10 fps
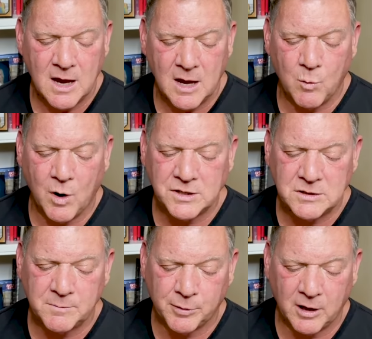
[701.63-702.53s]
and want
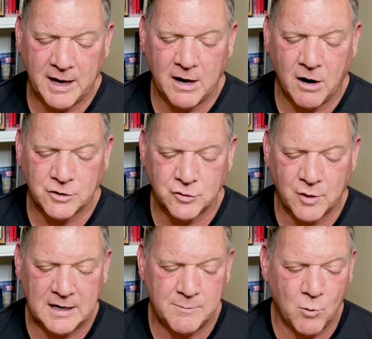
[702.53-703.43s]
to play our
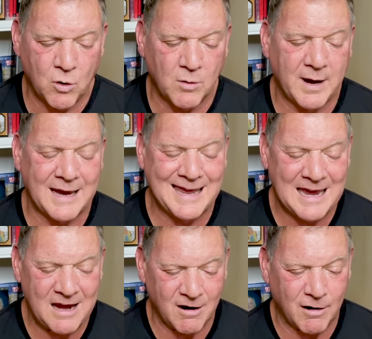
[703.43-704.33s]
training more by
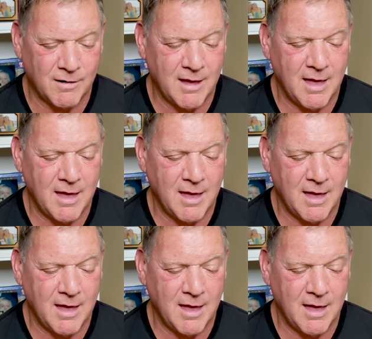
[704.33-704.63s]
ear,